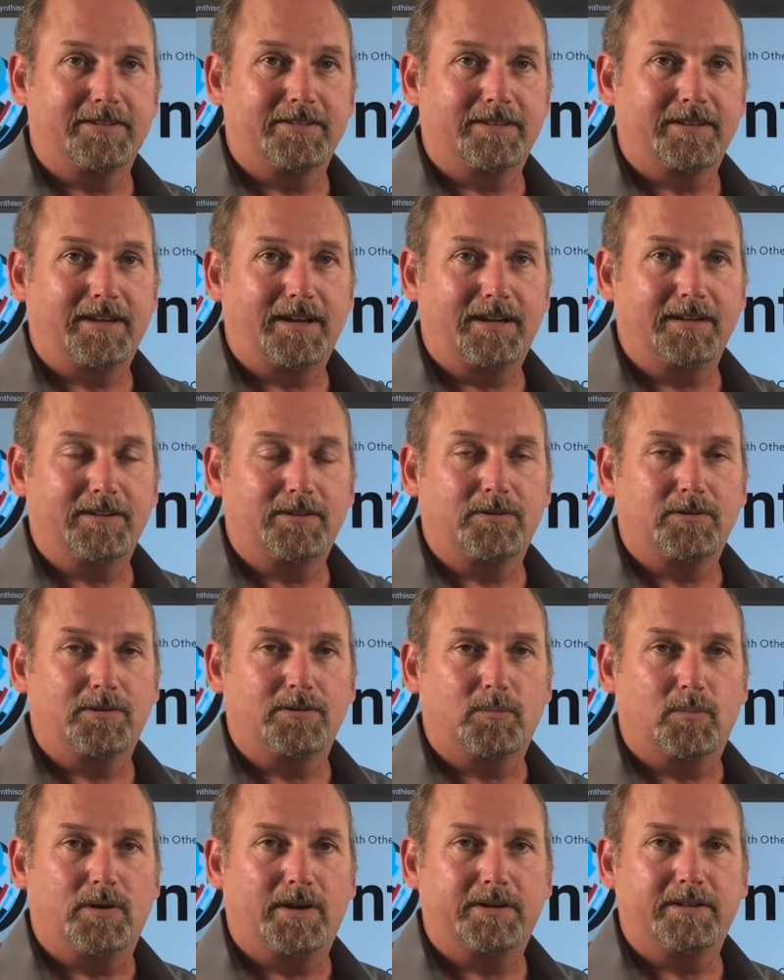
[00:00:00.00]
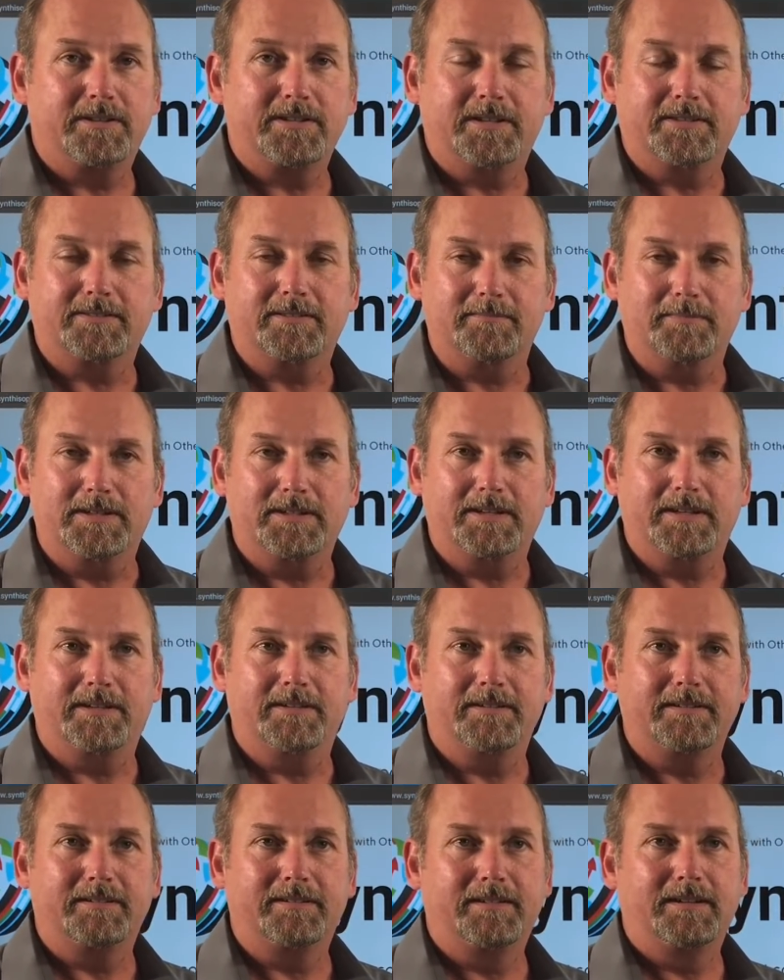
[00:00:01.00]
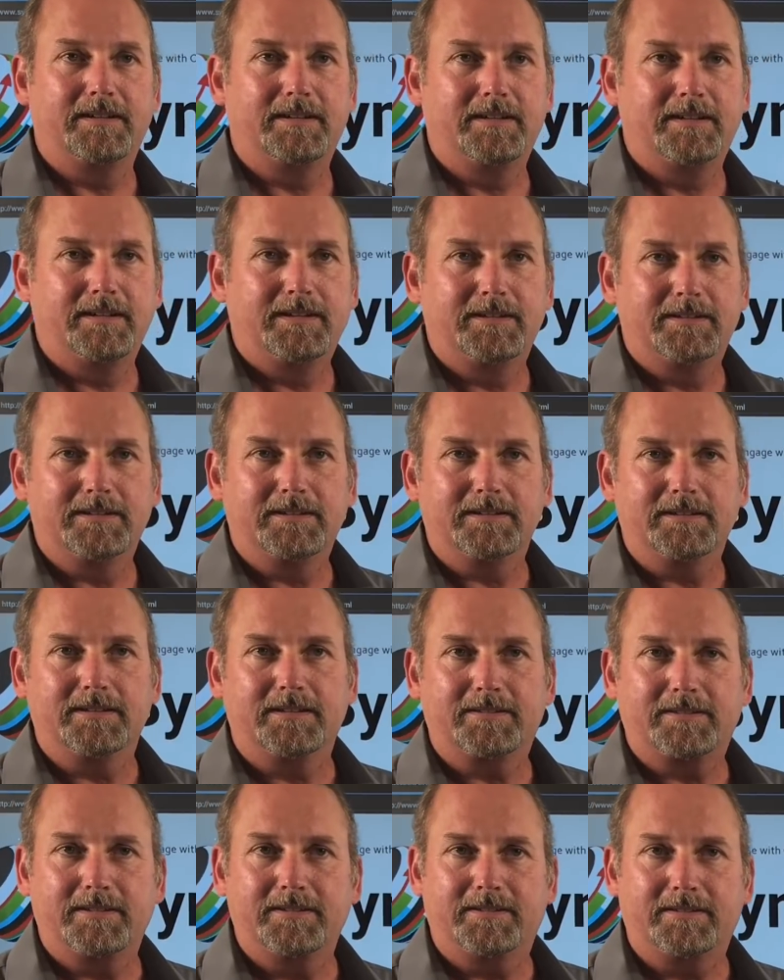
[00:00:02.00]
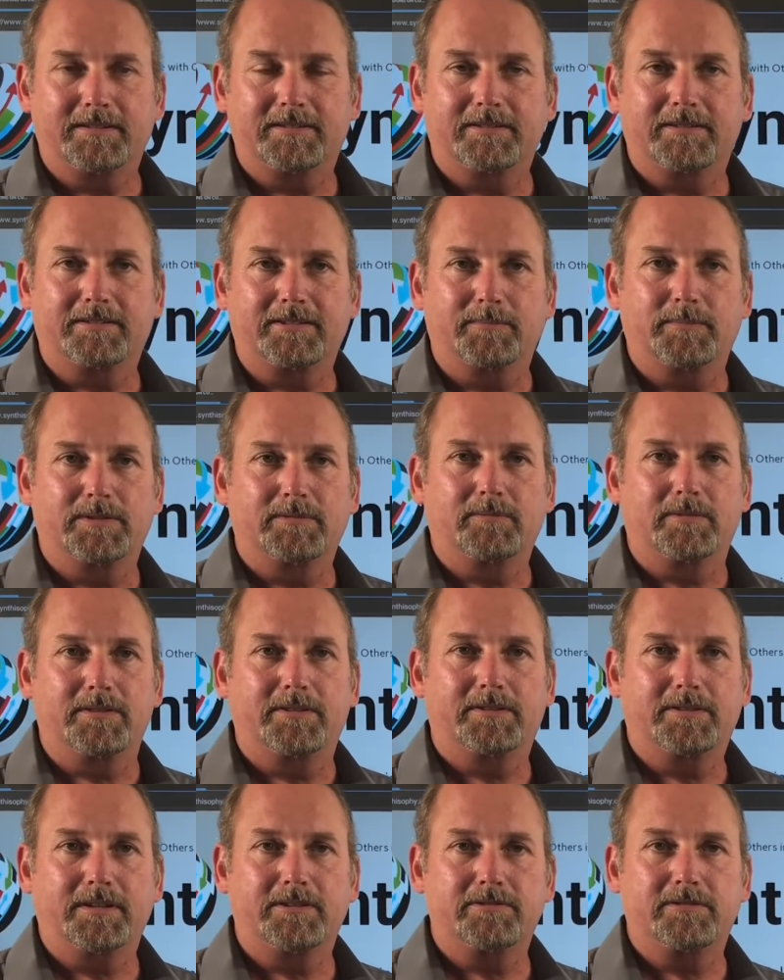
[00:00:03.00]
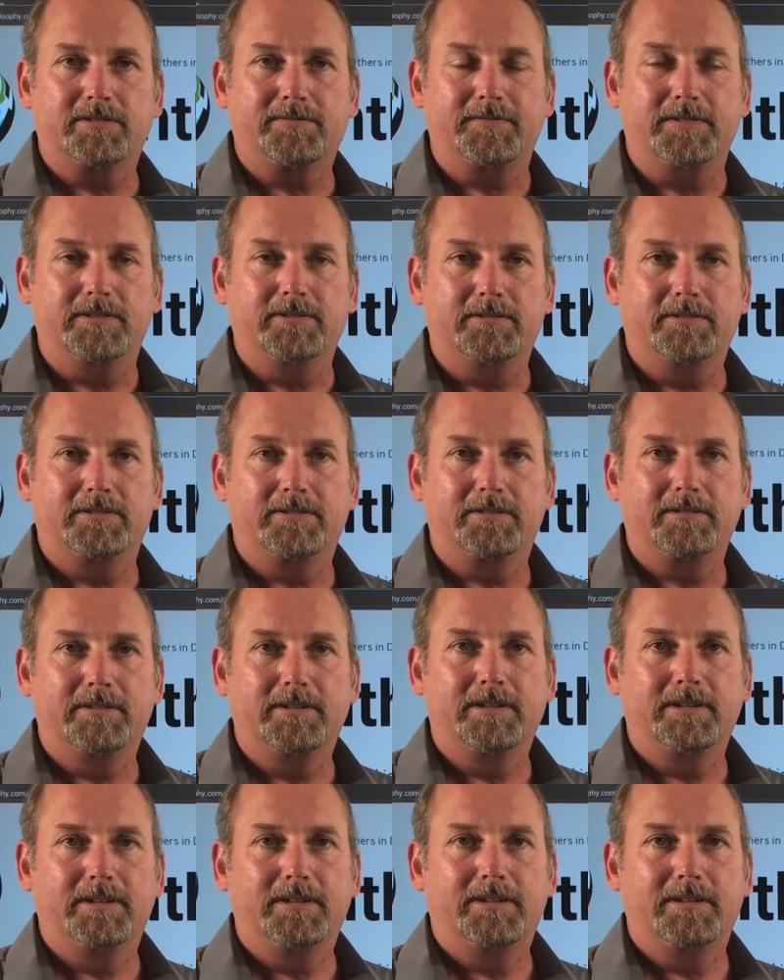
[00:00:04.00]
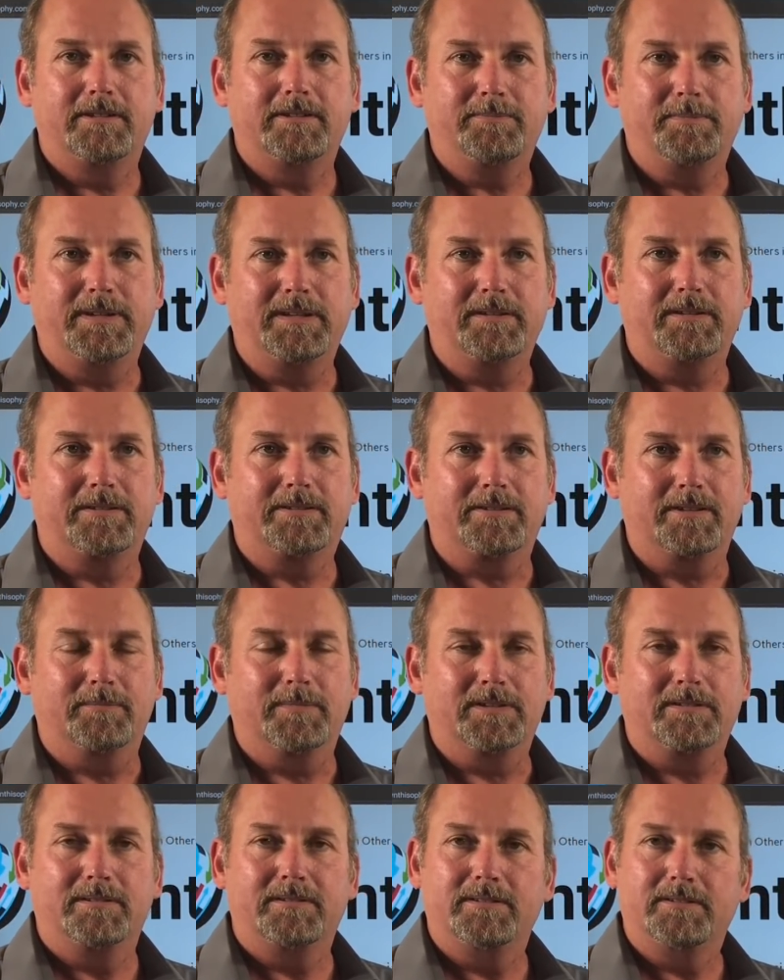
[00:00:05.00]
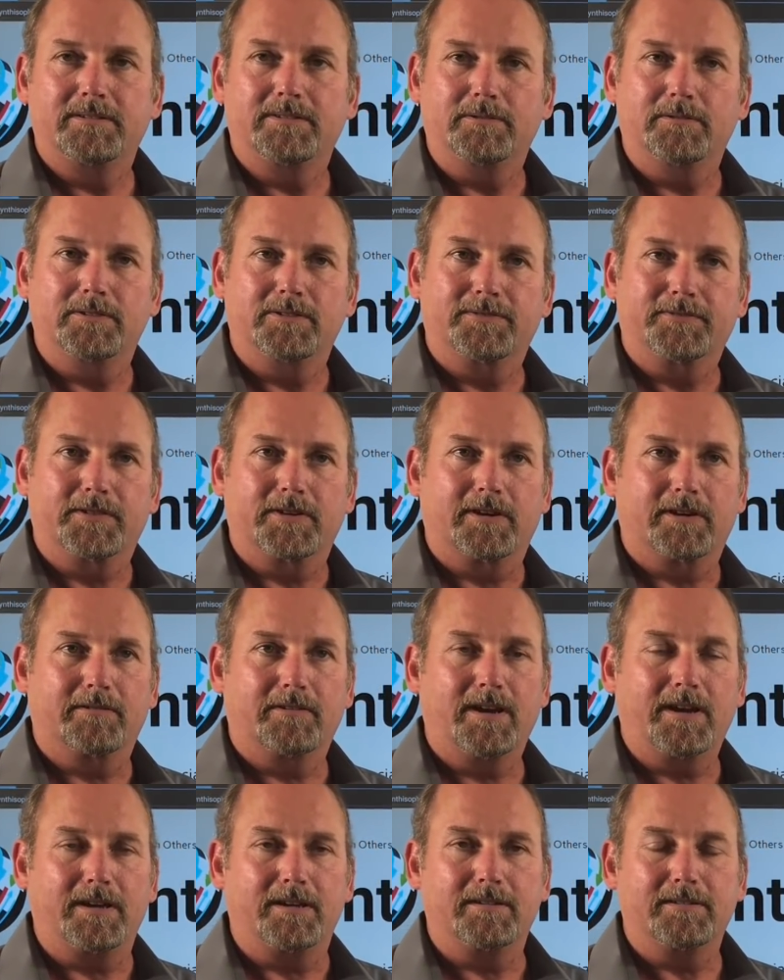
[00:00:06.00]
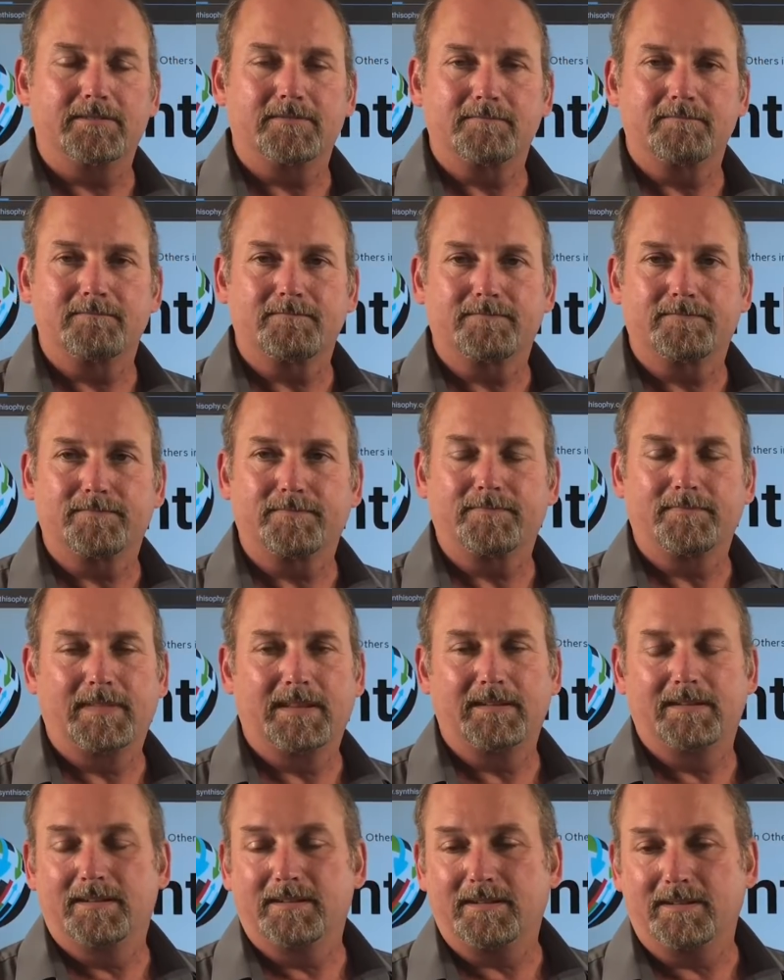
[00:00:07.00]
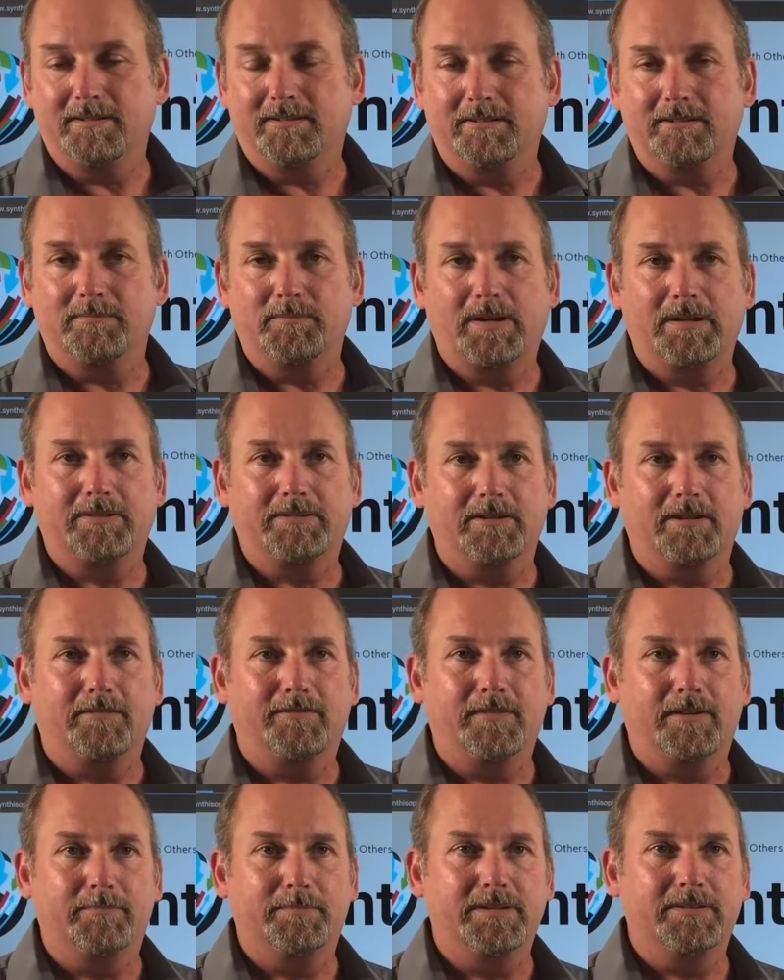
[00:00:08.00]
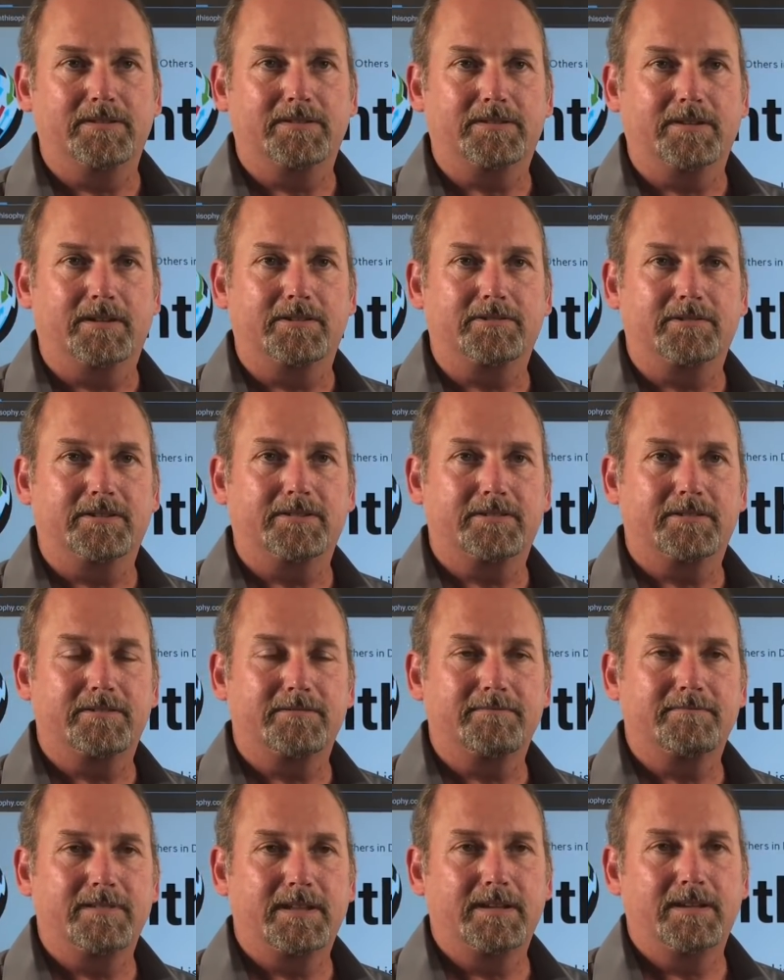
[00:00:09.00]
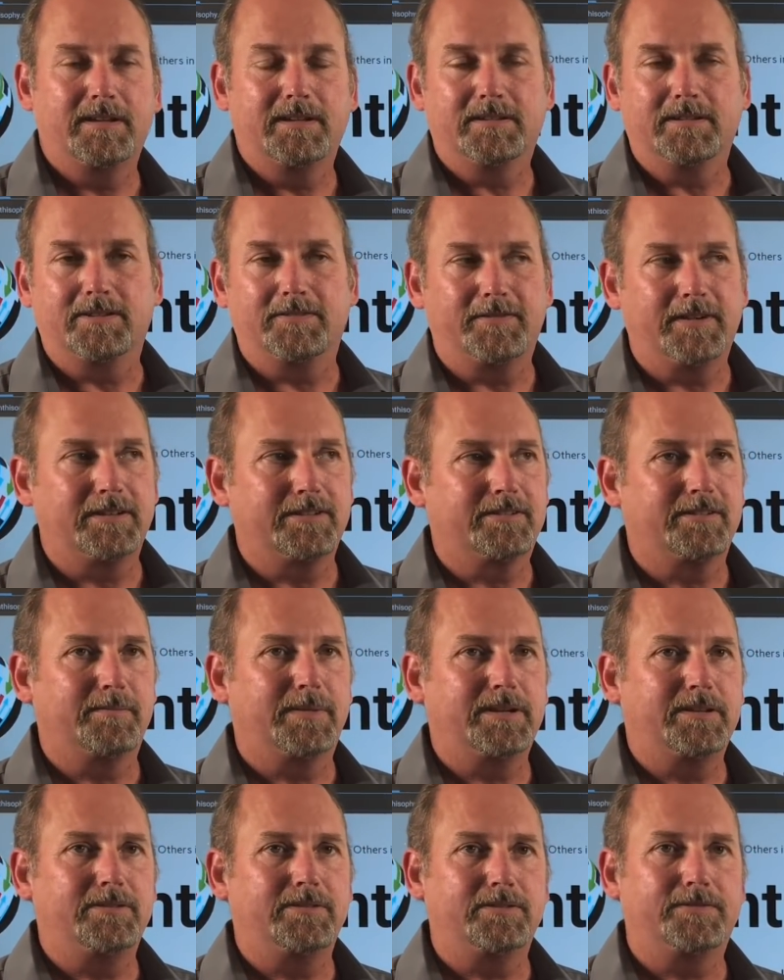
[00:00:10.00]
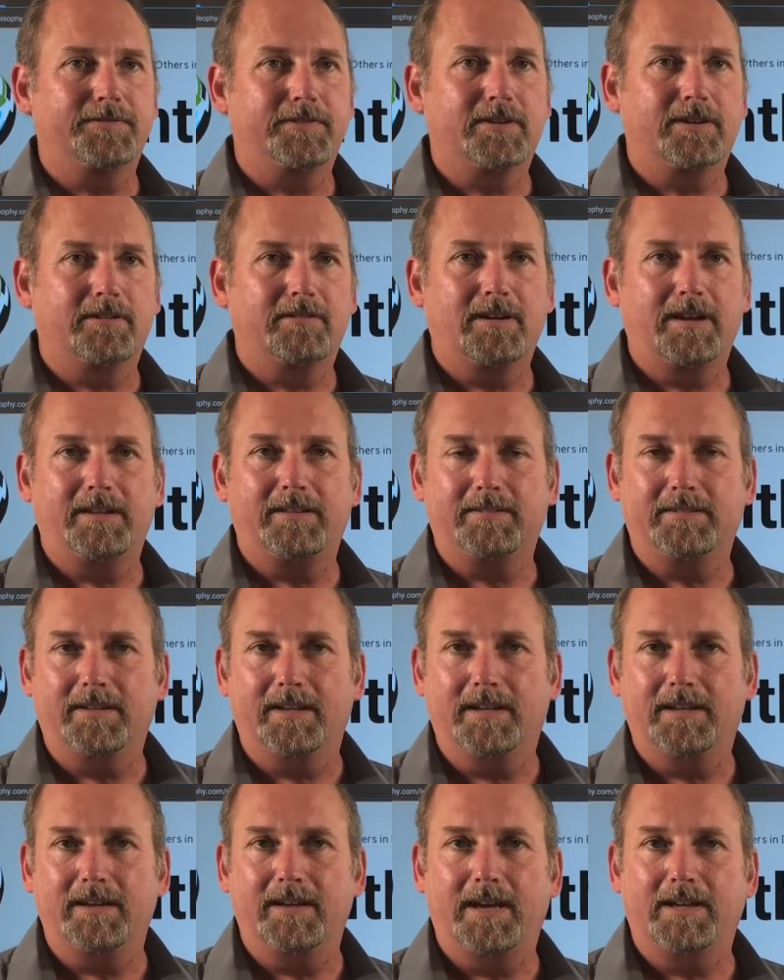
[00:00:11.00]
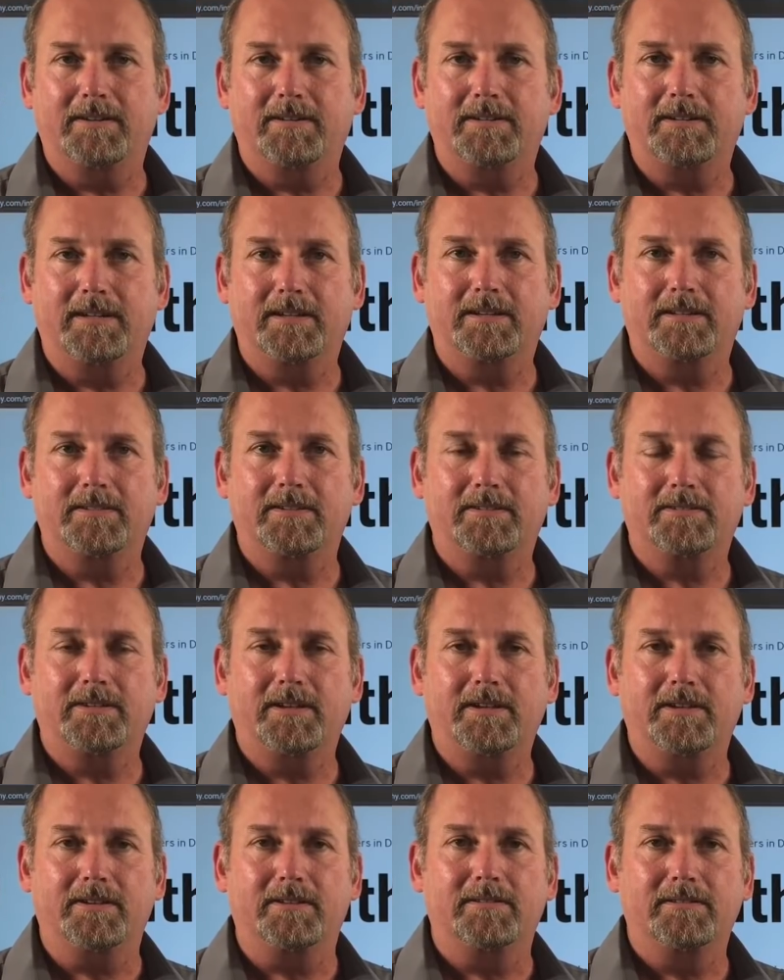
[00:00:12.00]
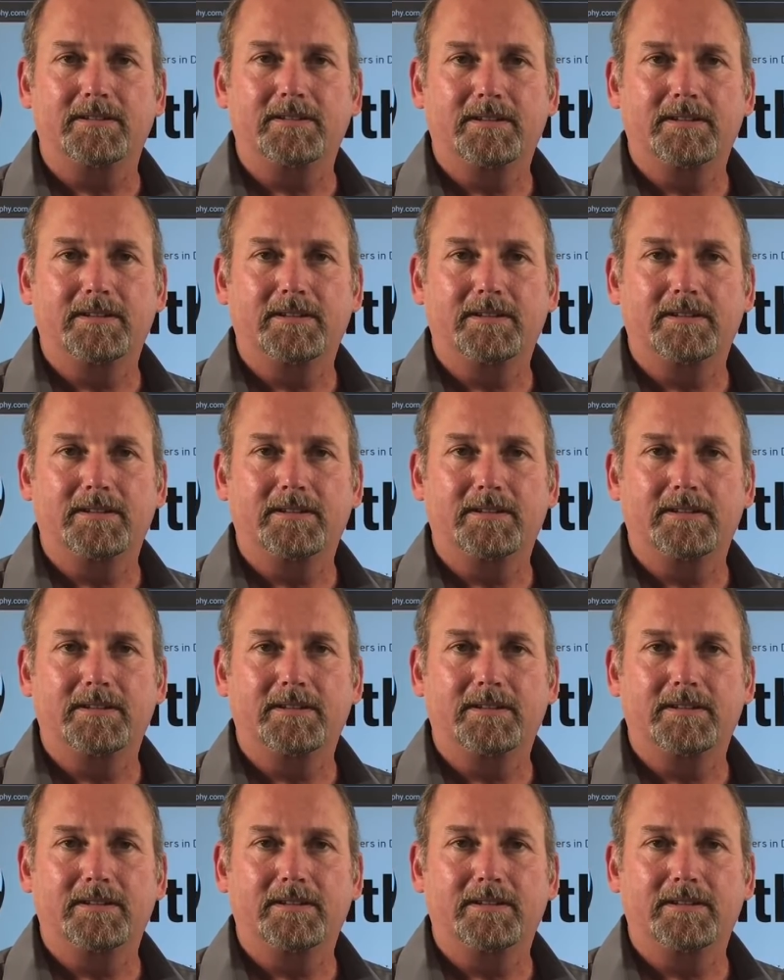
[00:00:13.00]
of the hot and cold water test in mind, let's consider someone with centrist views speaking to someone who is far right. Consider myself, I'll be the centrist. Let's find somebody who's far right, say 9 or 10 on the scale.